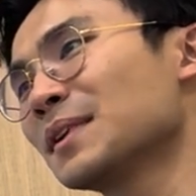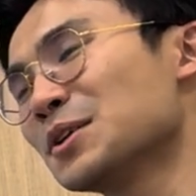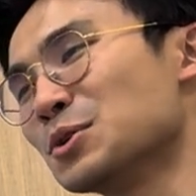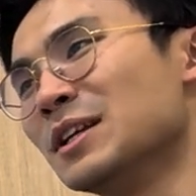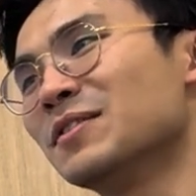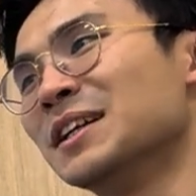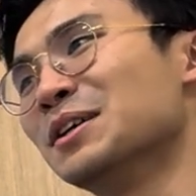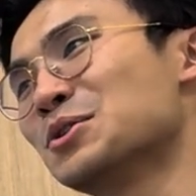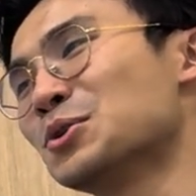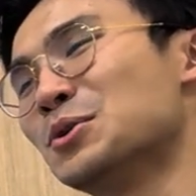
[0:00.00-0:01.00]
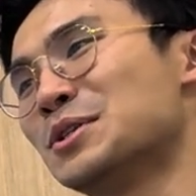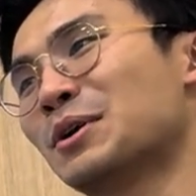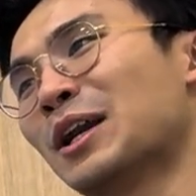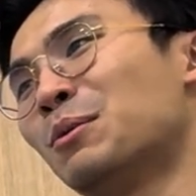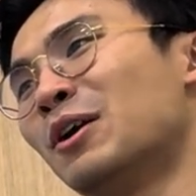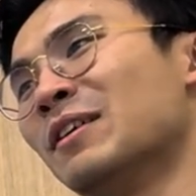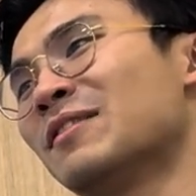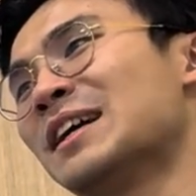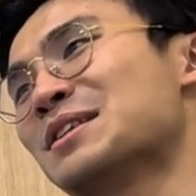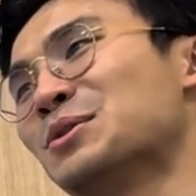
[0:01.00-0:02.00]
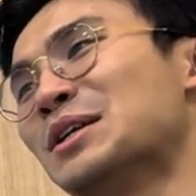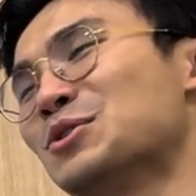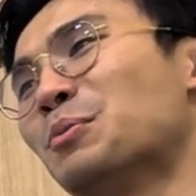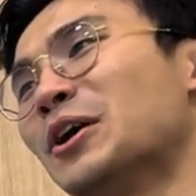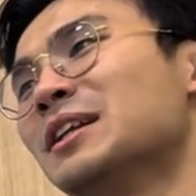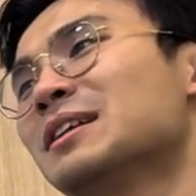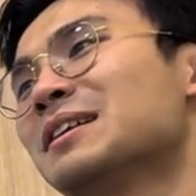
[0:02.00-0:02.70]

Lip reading: Because you leave early also, you still cannot walk very fast, so there's no point.